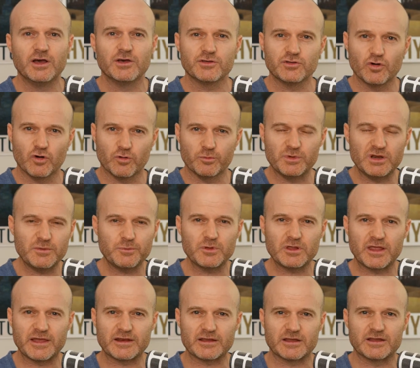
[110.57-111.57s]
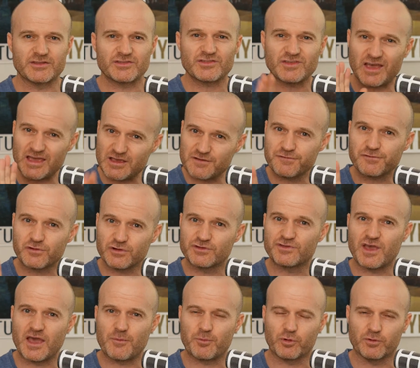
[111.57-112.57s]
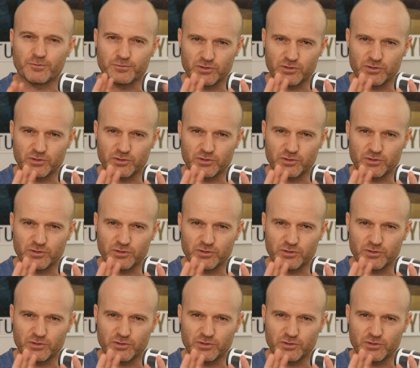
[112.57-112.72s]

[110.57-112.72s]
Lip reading: You're manipulating it. Say, for example,